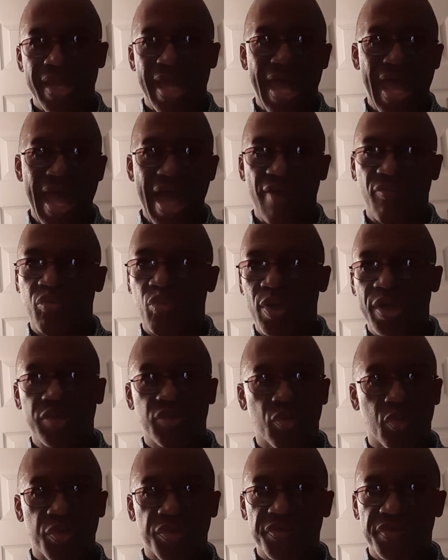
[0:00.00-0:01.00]
halfway
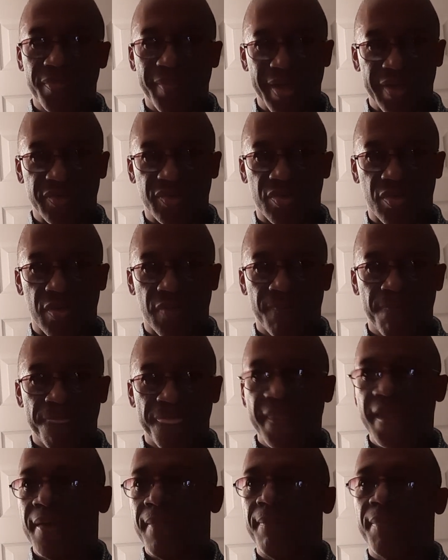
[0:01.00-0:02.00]
through the semester
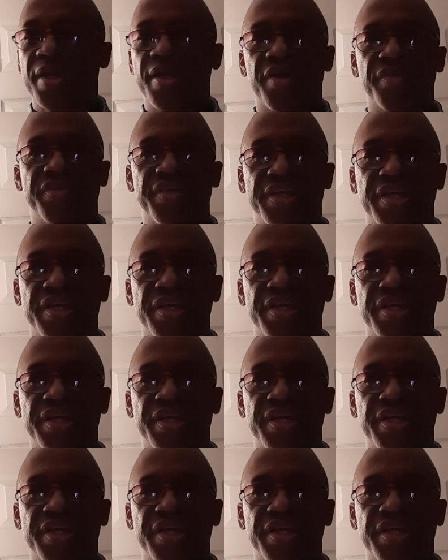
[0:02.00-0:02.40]
because he